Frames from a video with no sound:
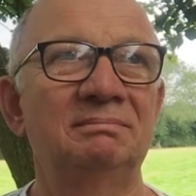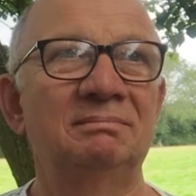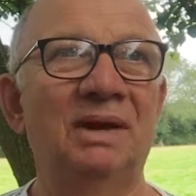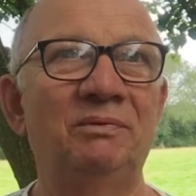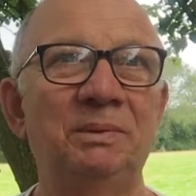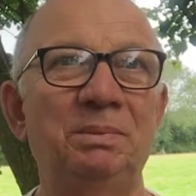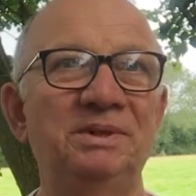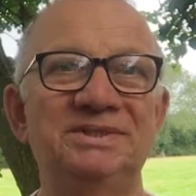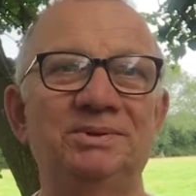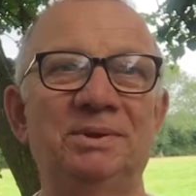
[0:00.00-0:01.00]

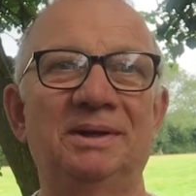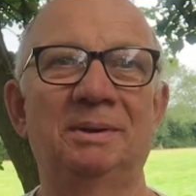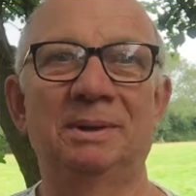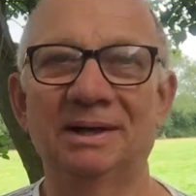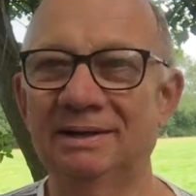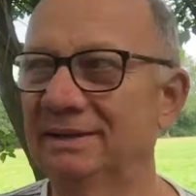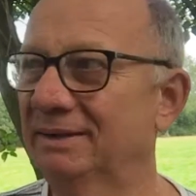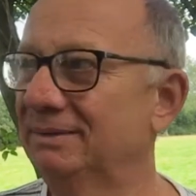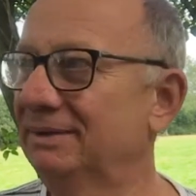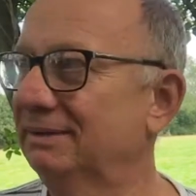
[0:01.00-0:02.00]
Everybody's talking about it
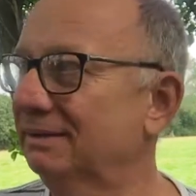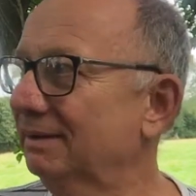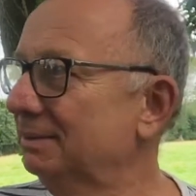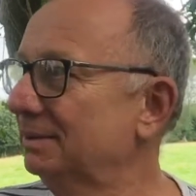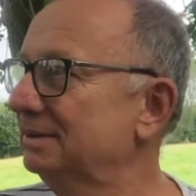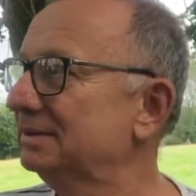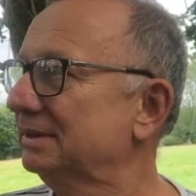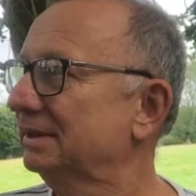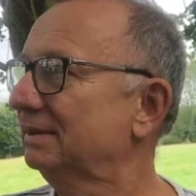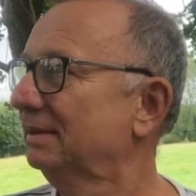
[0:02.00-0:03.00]
now. Incredible, isn't it?